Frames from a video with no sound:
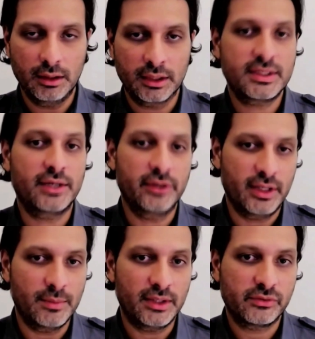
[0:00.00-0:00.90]
a Cassandra
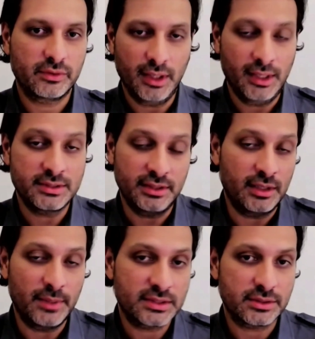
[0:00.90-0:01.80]
database as a
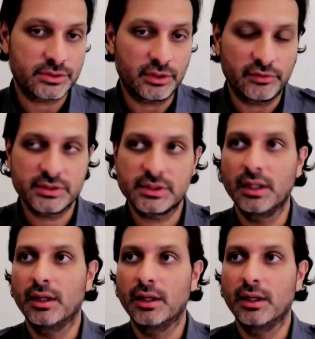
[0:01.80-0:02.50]
database as a service.